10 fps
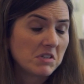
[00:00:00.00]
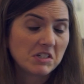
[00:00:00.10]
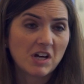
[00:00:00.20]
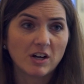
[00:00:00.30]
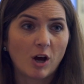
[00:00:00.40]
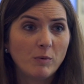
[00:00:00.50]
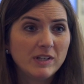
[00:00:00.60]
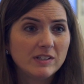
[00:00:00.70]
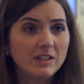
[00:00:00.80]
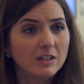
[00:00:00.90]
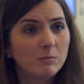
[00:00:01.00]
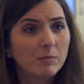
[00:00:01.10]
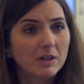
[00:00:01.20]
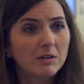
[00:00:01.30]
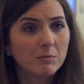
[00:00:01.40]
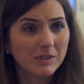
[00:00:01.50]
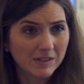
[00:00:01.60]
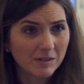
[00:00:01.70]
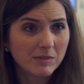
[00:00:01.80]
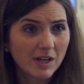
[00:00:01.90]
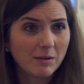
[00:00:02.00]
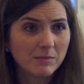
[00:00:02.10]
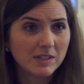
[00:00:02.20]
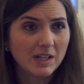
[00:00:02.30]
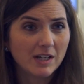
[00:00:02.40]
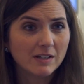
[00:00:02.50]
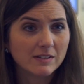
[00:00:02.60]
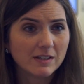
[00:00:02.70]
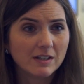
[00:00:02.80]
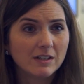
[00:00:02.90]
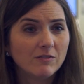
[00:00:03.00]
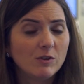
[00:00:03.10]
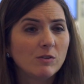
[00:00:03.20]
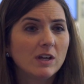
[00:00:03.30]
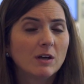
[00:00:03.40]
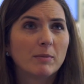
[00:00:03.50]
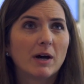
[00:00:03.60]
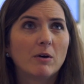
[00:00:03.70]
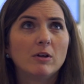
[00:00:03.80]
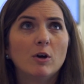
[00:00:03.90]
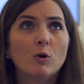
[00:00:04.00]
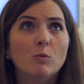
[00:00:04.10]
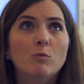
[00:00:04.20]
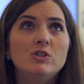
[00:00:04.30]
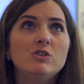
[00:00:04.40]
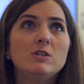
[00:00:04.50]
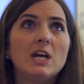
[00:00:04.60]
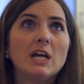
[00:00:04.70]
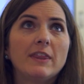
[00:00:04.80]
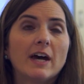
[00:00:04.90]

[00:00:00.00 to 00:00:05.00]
It's not always needed, but sometimes it is. And if you think about, would you take